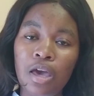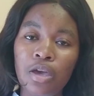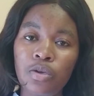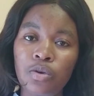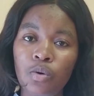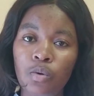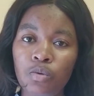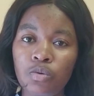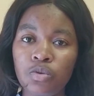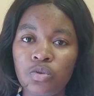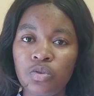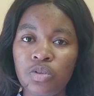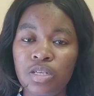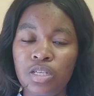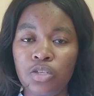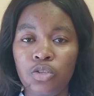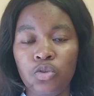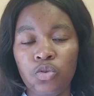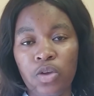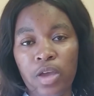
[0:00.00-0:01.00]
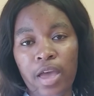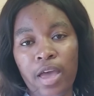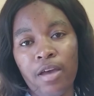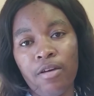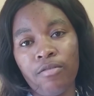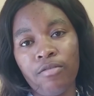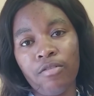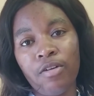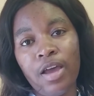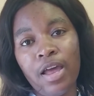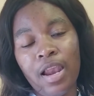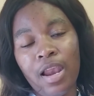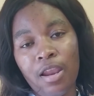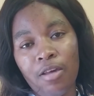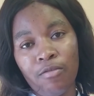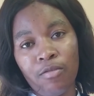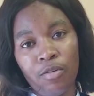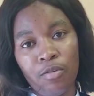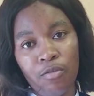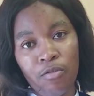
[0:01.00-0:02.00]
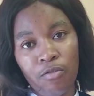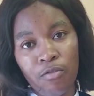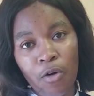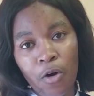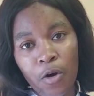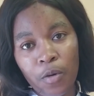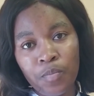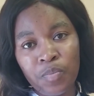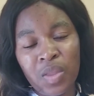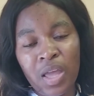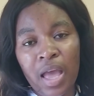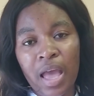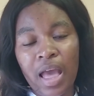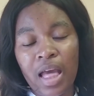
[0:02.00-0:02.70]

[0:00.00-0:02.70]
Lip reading: and you also need to have level 4.